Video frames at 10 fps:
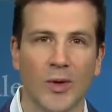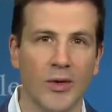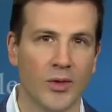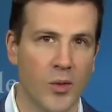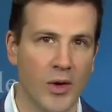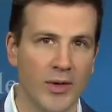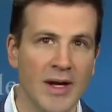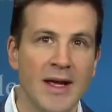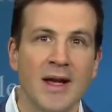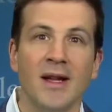wrote, quote,
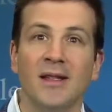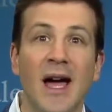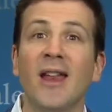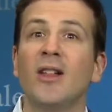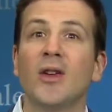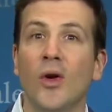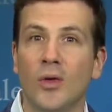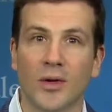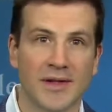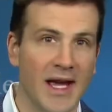"Not all
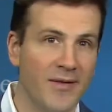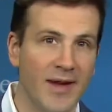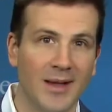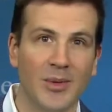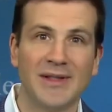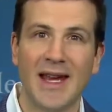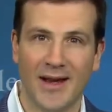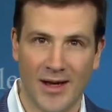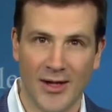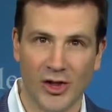cohorts had available
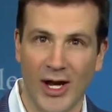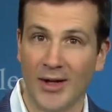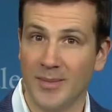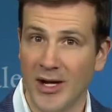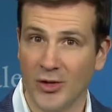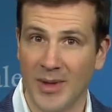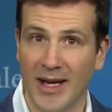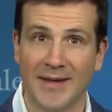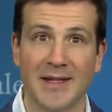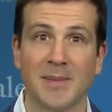data on child measurement
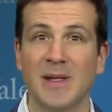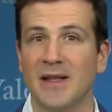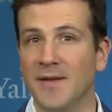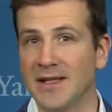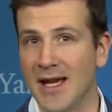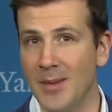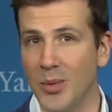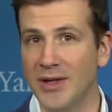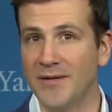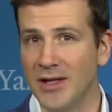at the specific time
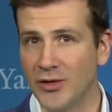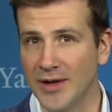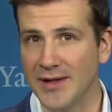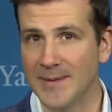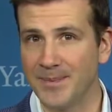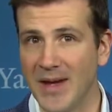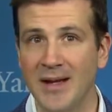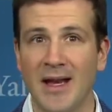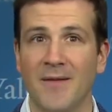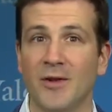points of interest. In
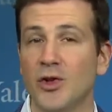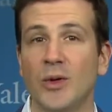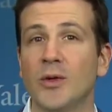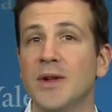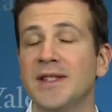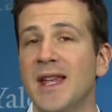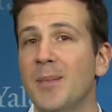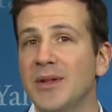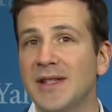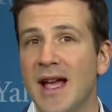an effort to increase
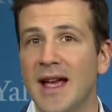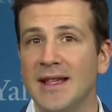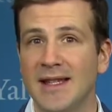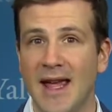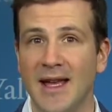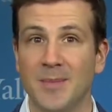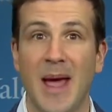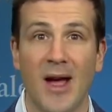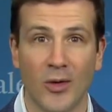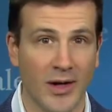sample size and
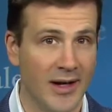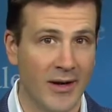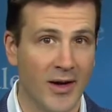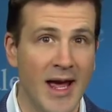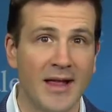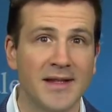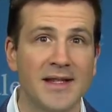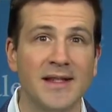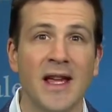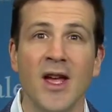power in our
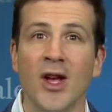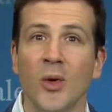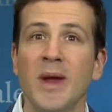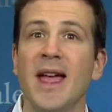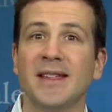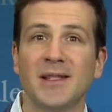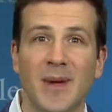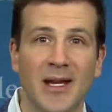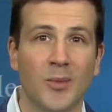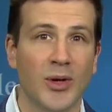analyses, we
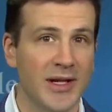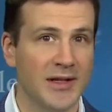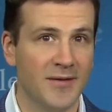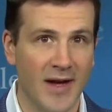estimated predicted